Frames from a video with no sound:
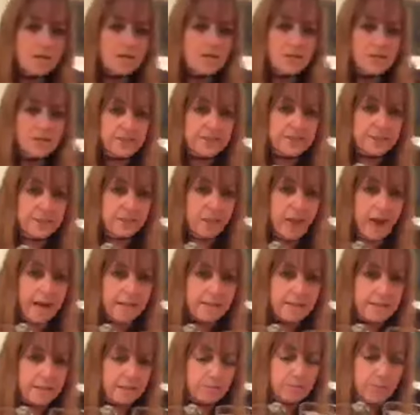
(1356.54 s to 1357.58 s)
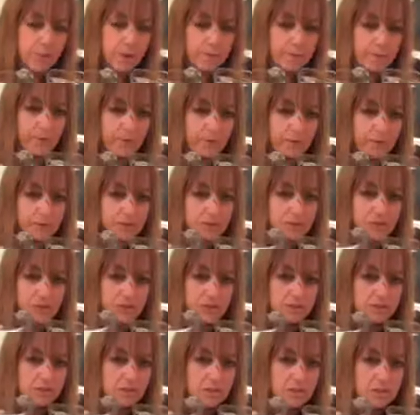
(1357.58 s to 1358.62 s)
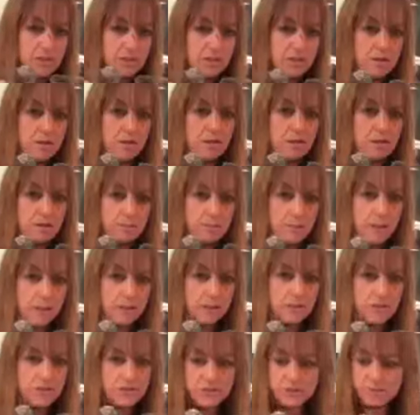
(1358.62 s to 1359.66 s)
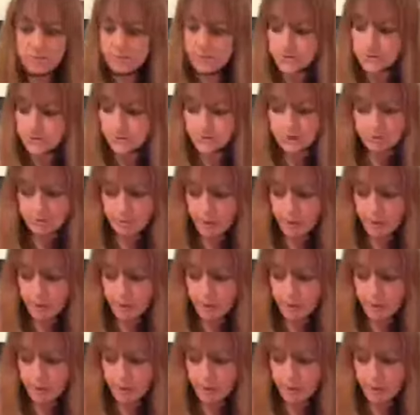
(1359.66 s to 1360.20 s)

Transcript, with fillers: this classic preparation, you make your simple syrup.